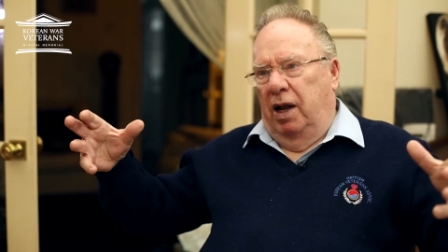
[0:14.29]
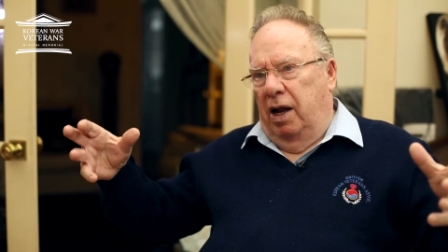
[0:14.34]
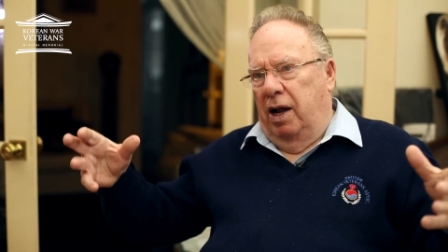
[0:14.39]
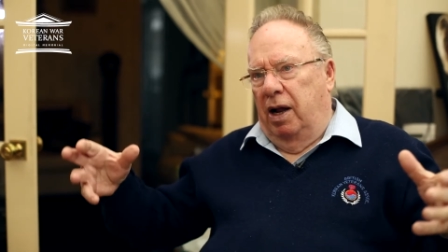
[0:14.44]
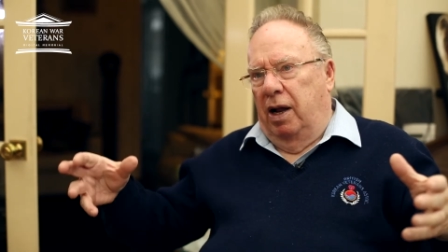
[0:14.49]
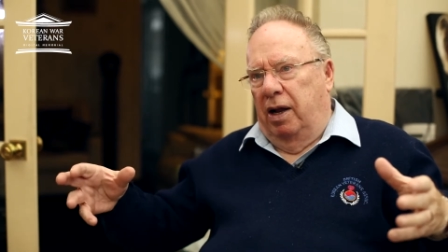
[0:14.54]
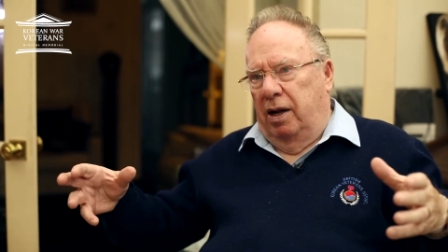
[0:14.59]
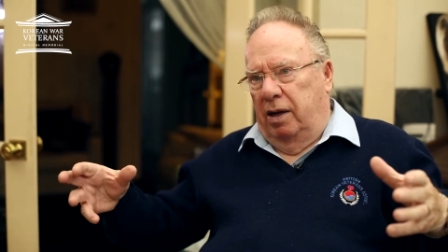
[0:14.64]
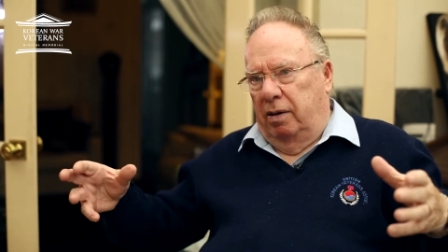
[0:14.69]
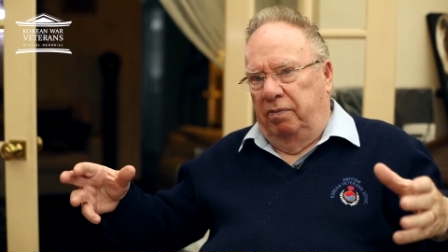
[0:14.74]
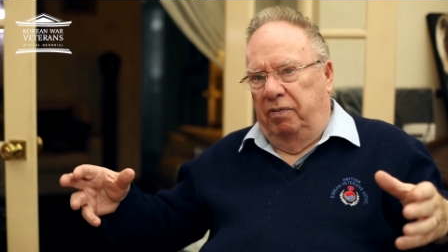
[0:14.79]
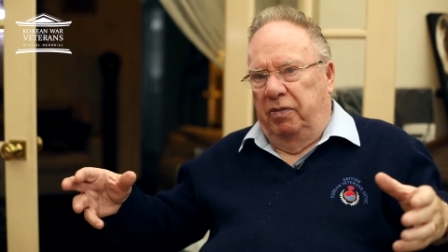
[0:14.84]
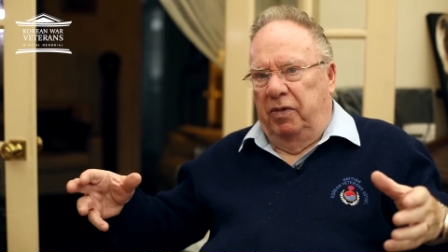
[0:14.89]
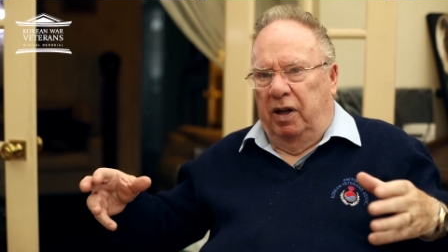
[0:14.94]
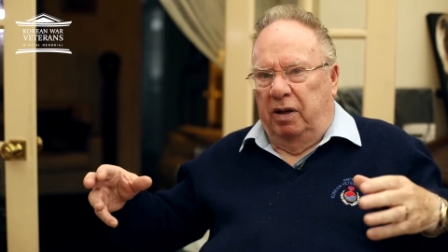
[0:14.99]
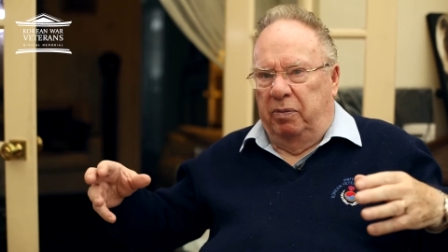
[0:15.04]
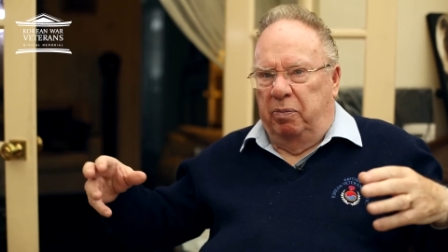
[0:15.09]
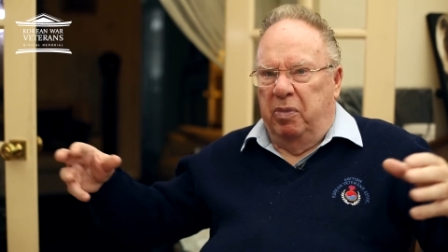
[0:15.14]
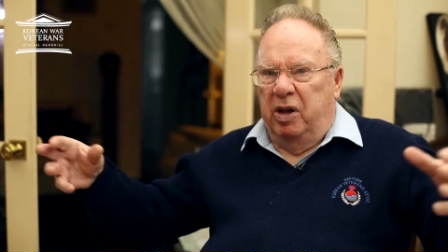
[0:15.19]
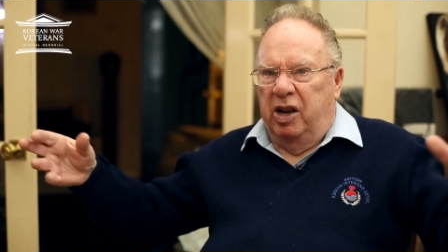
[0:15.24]

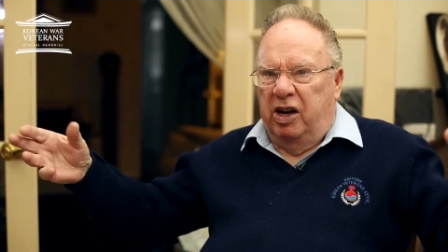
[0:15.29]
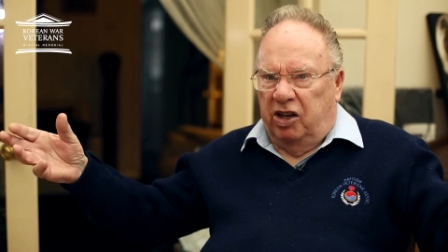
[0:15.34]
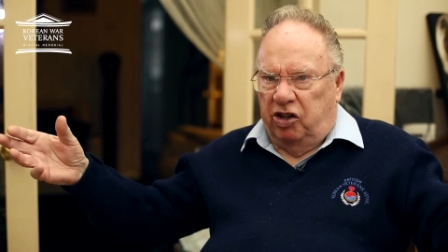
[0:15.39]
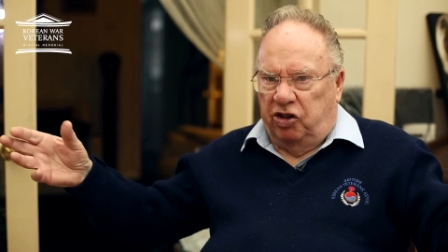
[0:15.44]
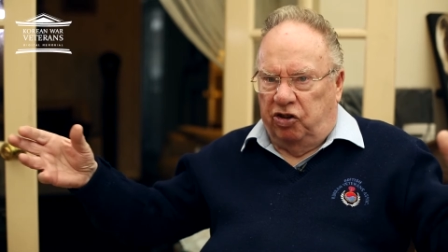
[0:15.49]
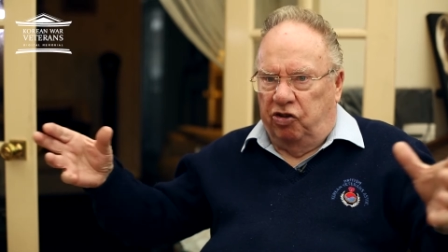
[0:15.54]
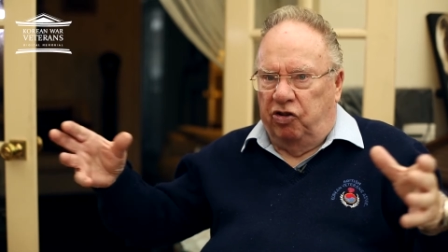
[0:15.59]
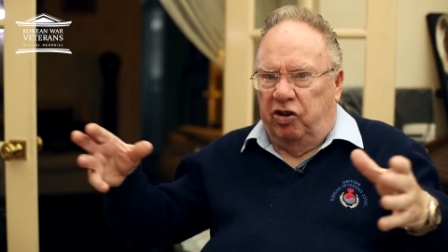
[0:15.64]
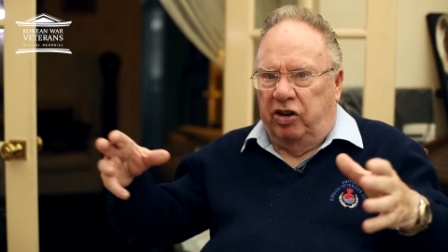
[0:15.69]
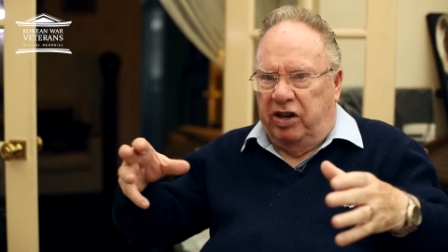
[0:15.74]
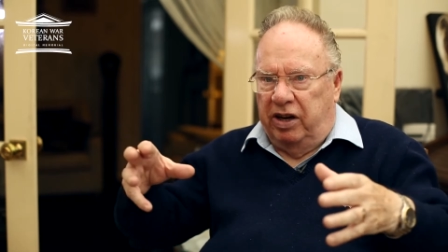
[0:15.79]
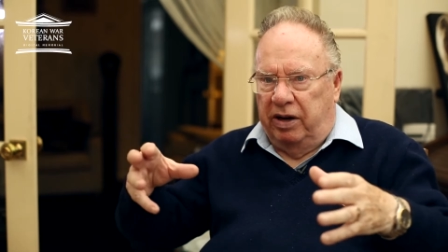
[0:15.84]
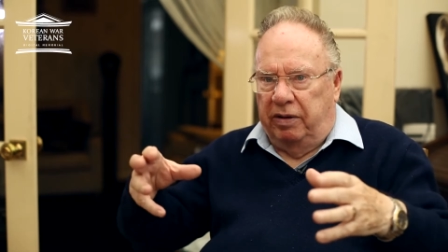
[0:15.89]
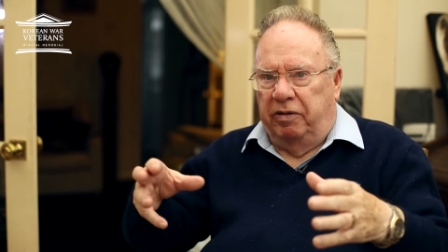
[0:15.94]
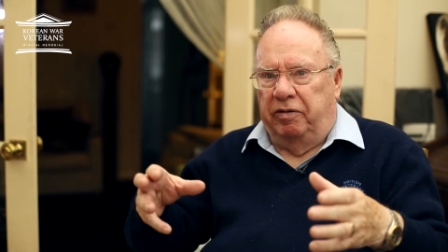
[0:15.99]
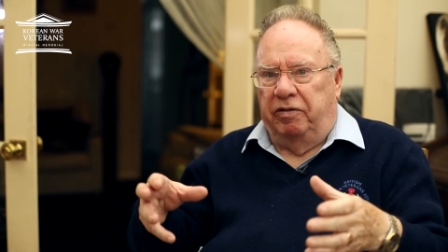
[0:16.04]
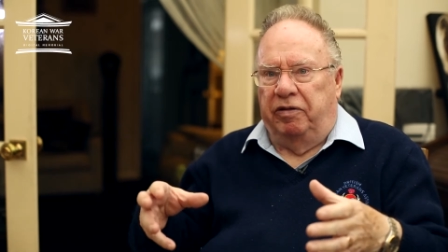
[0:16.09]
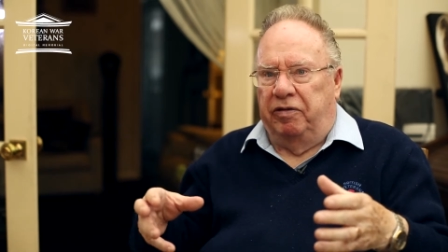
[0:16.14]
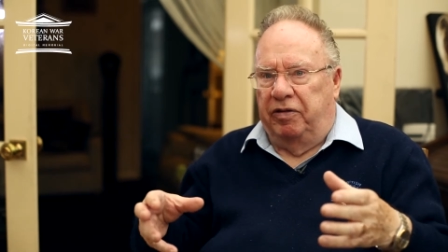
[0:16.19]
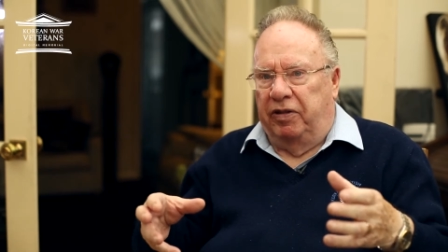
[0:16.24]

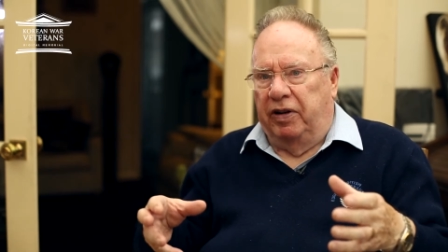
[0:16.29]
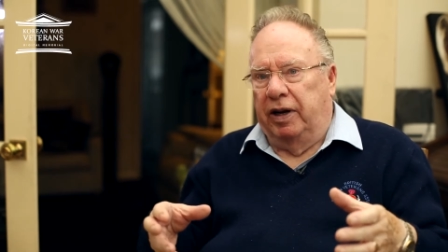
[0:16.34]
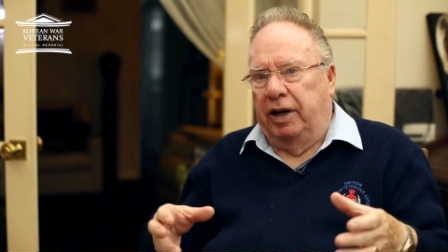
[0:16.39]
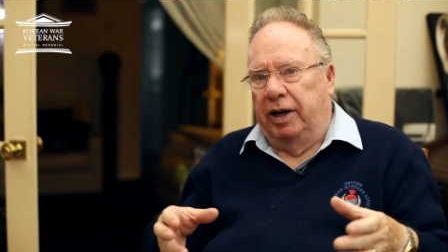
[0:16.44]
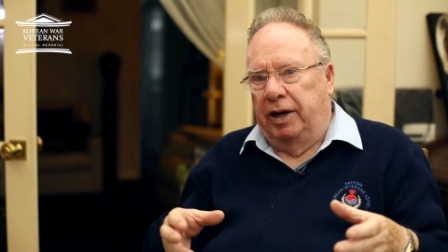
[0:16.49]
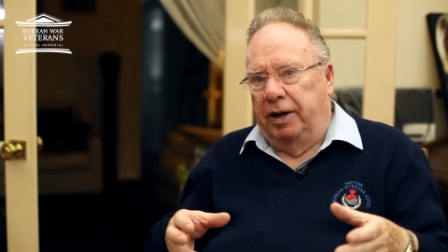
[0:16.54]
administrative